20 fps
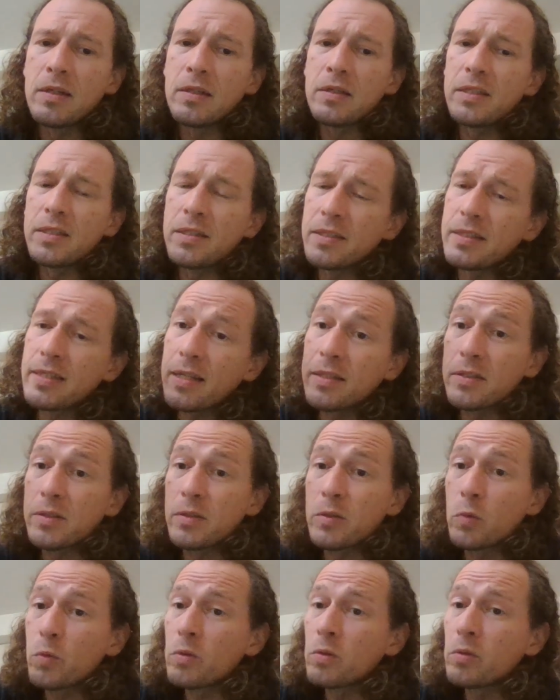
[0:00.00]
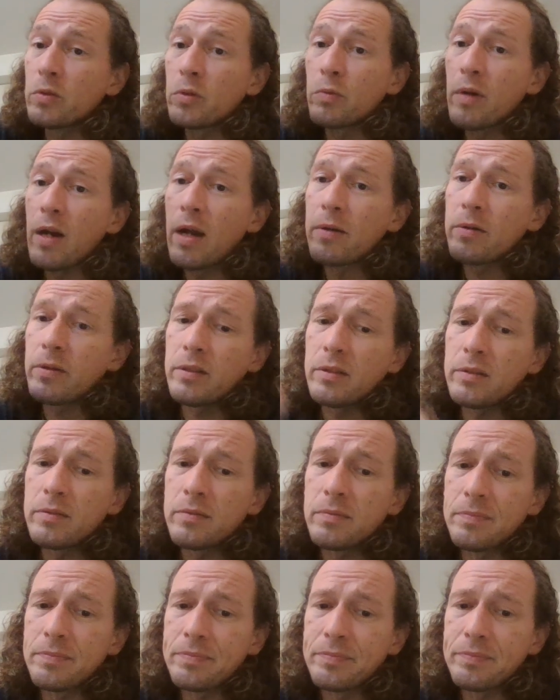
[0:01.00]
to sense the world around
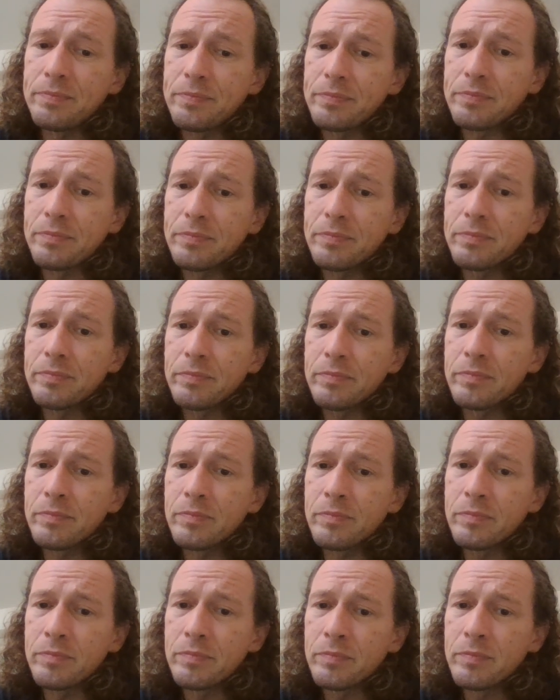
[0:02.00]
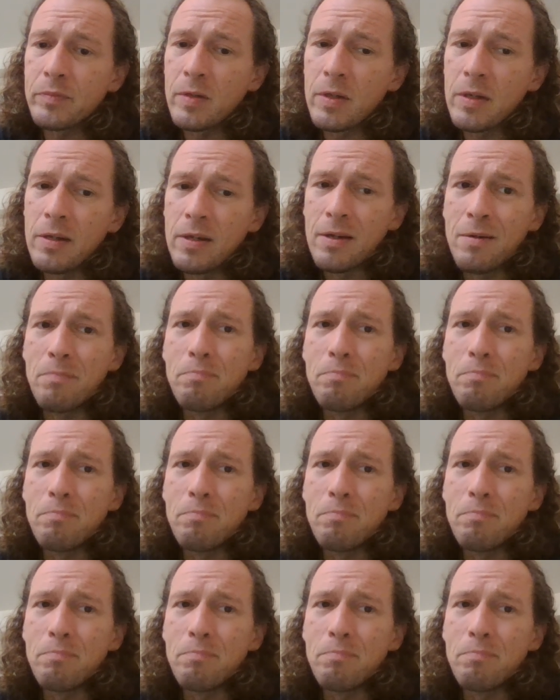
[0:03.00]
it.